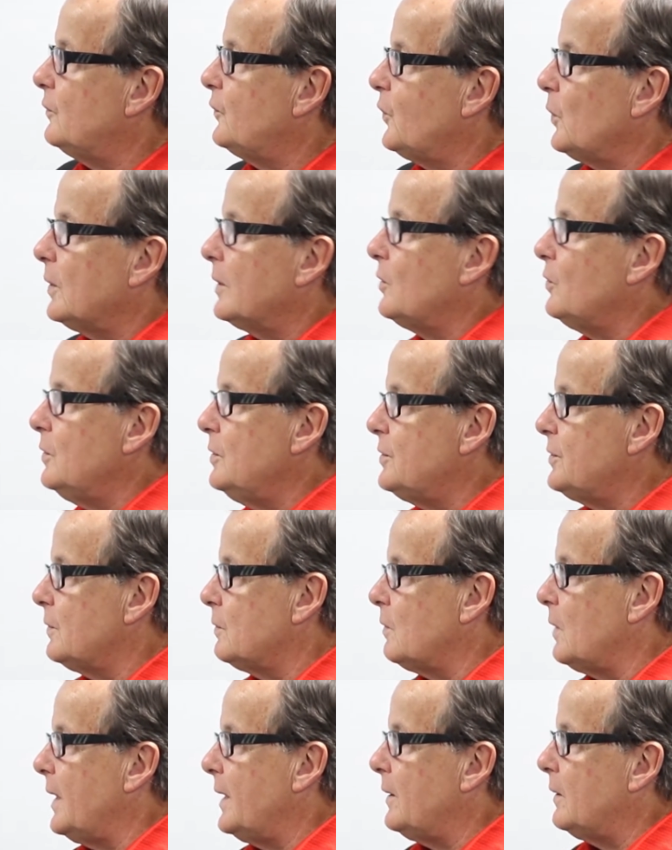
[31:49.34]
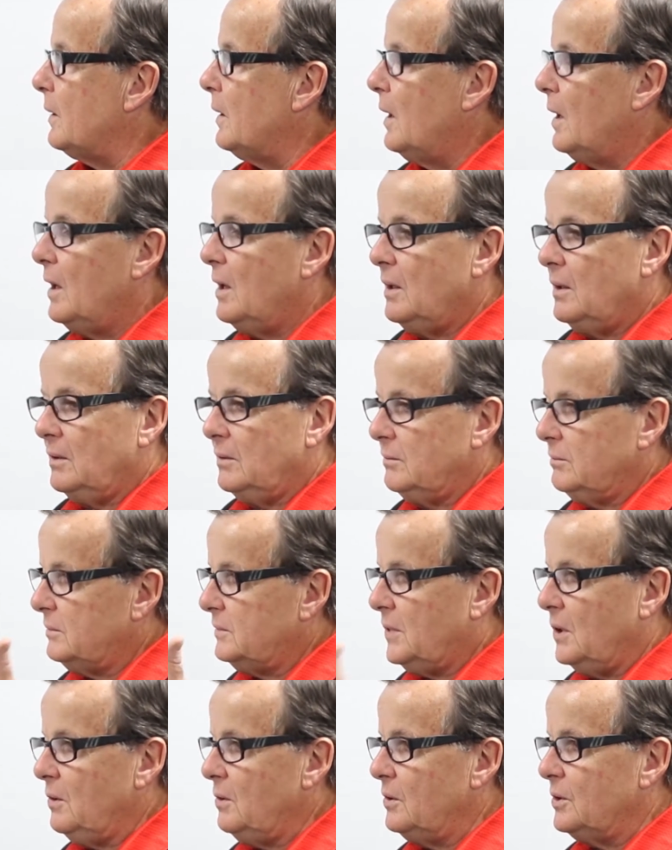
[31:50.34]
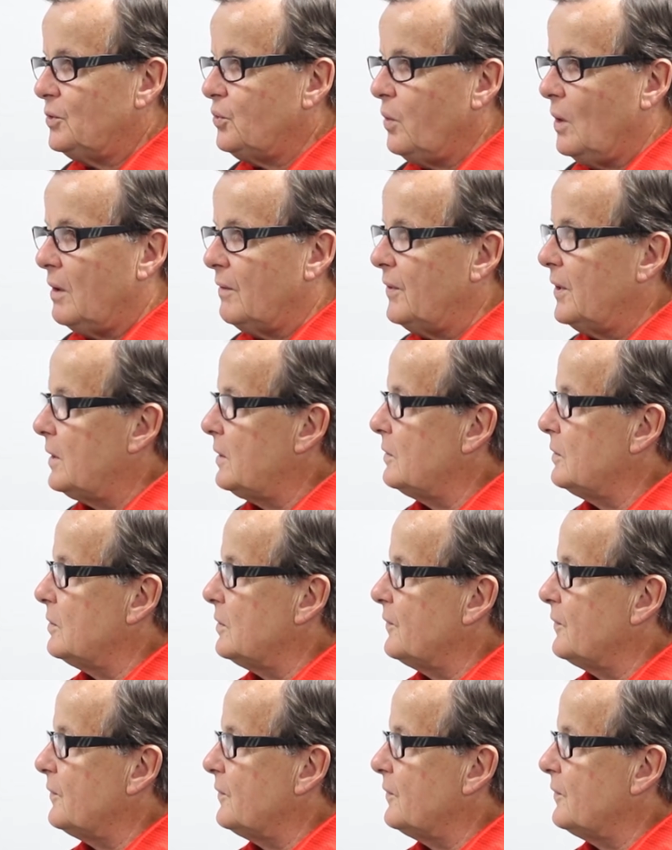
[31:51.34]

For a cruiser rider, go to a 1200